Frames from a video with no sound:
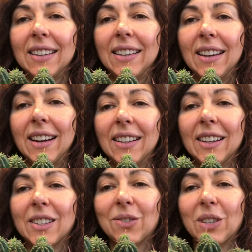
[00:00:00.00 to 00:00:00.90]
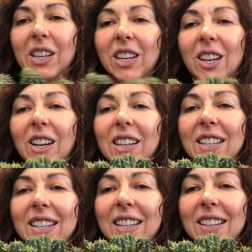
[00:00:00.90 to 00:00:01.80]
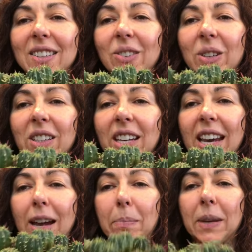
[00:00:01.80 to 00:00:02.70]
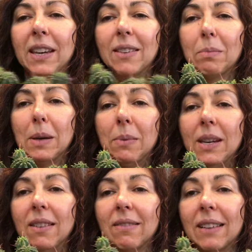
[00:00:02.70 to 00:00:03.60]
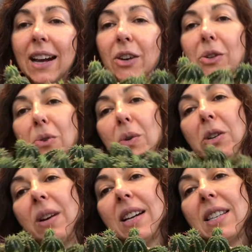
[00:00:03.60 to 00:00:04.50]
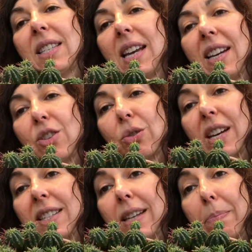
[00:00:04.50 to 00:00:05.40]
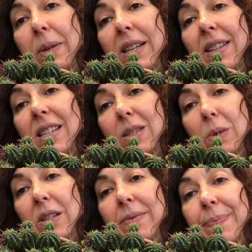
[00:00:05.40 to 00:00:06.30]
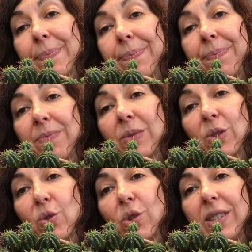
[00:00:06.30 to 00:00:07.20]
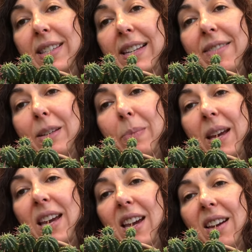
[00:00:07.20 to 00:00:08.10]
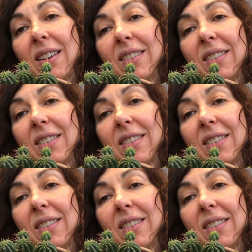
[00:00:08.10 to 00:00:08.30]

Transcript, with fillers: Yeah, looks really good. Really happy. Maybe, I don't know, what do you guys say? Should I separate this one? or just leave it be,